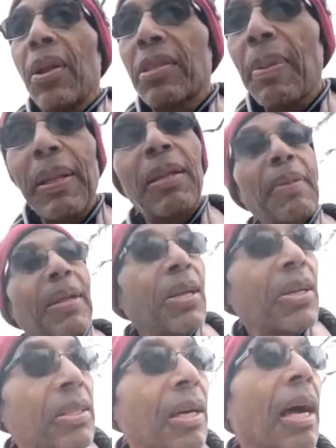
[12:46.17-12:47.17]
they're expected to be
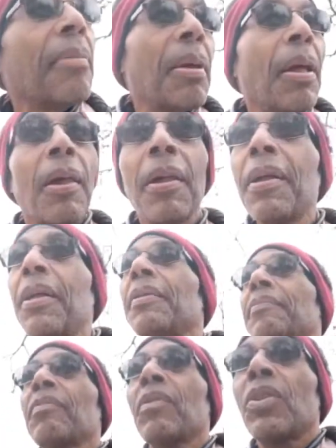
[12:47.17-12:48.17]
here on time.
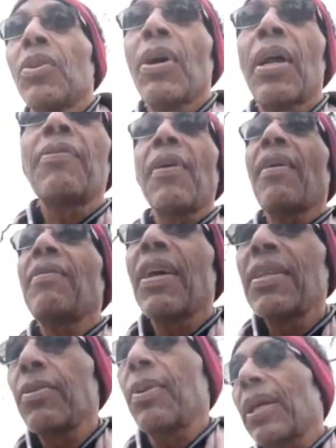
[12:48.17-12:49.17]
2 out of 5
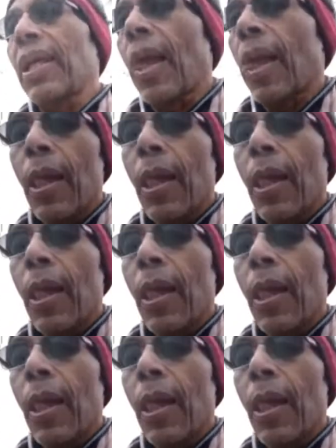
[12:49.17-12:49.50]
days a week.